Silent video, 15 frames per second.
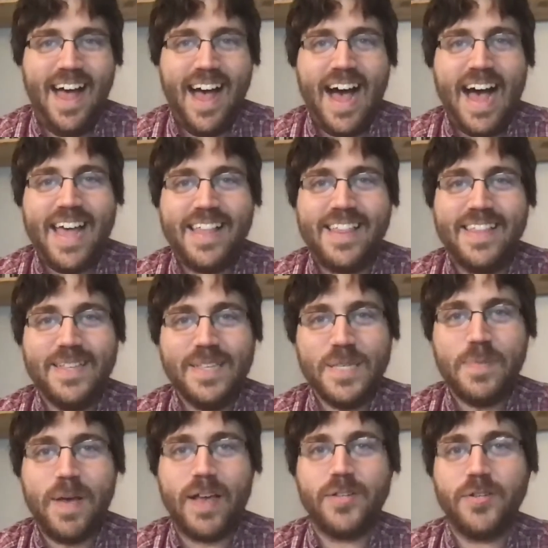Hi, this is
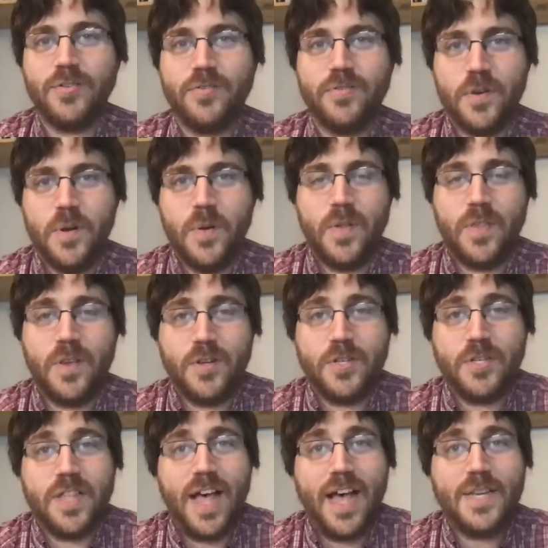Pastor Drew with your
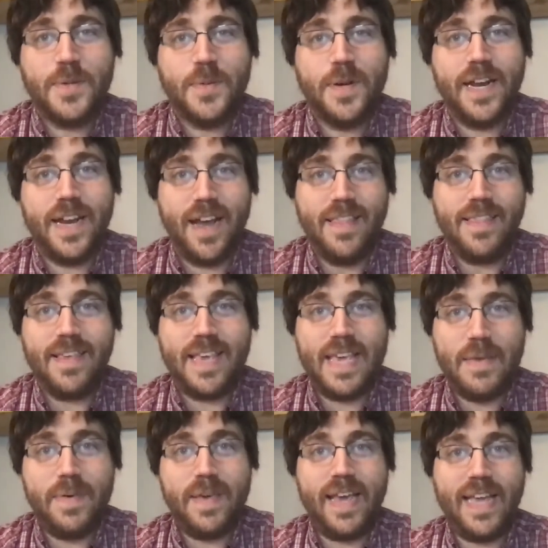July 29th
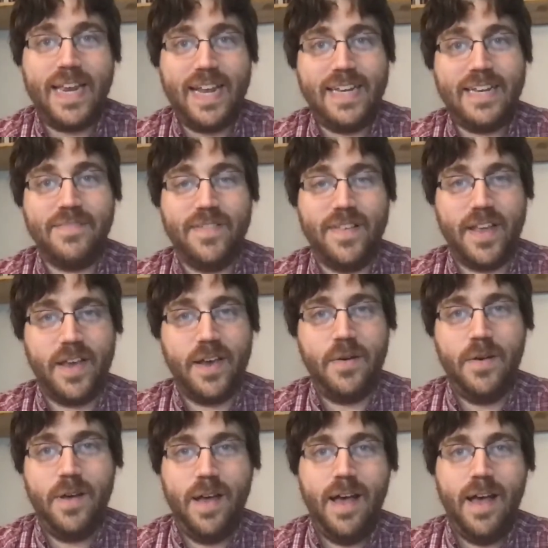Keeping Connected video.